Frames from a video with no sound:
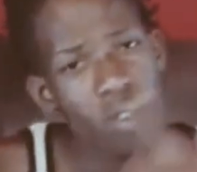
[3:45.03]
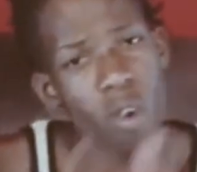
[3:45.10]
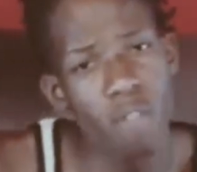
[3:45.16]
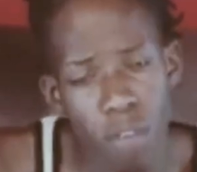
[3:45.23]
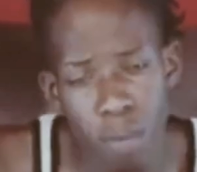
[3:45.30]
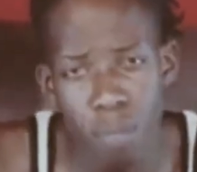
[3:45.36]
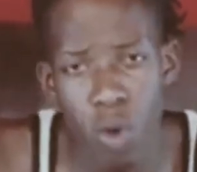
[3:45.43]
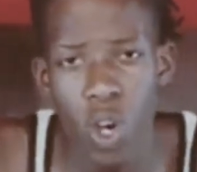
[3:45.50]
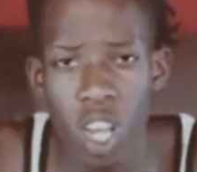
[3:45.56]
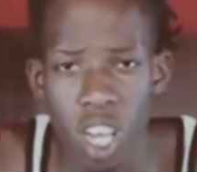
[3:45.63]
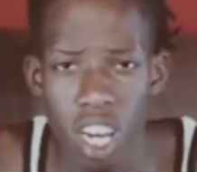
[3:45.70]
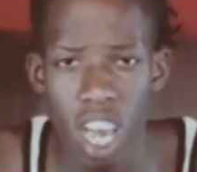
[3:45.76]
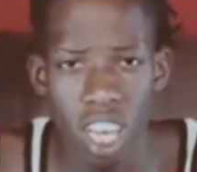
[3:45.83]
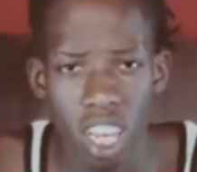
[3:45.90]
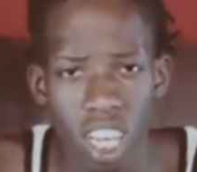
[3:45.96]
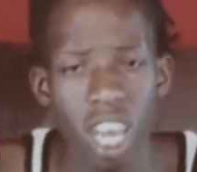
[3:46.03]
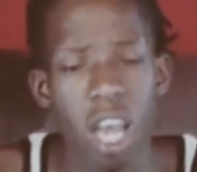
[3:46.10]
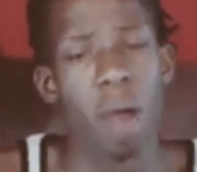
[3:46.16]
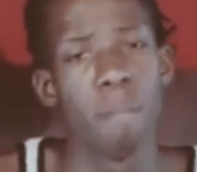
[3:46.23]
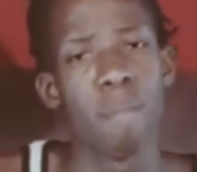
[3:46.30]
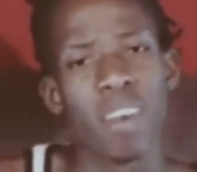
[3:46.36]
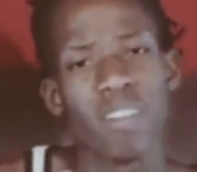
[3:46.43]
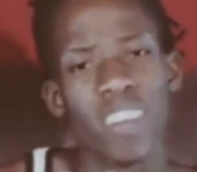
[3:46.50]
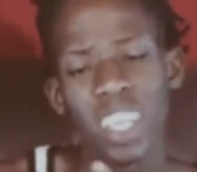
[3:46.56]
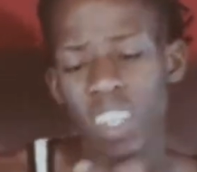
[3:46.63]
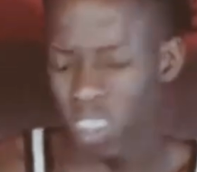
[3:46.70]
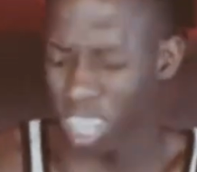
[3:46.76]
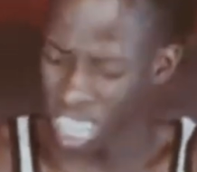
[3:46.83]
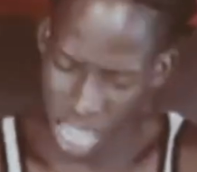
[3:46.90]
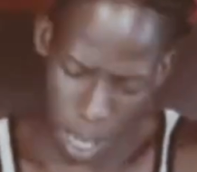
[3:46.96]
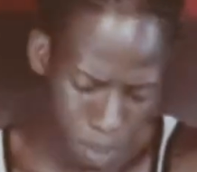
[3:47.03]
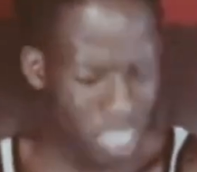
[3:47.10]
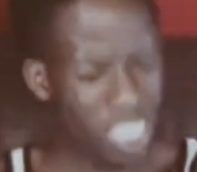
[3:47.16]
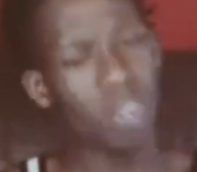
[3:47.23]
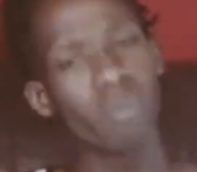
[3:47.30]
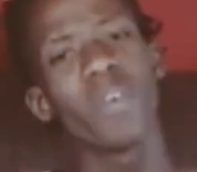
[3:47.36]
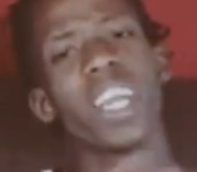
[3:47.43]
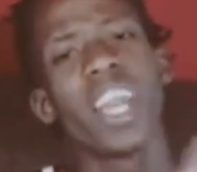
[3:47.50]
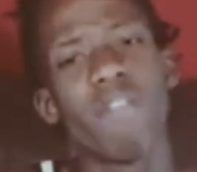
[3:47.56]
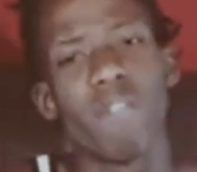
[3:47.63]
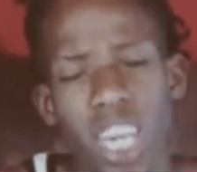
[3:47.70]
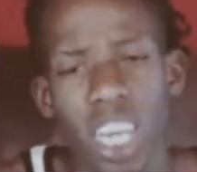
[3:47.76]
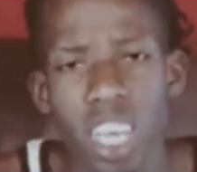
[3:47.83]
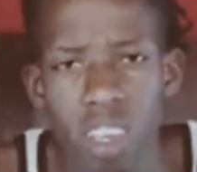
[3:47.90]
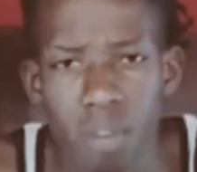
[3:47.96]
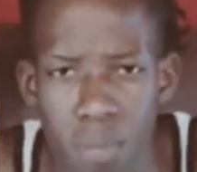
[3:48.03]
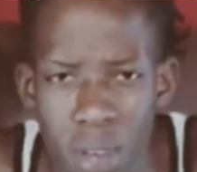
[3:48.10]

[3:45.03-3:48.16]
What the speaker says: Dancehall, like I said, is one of dancehall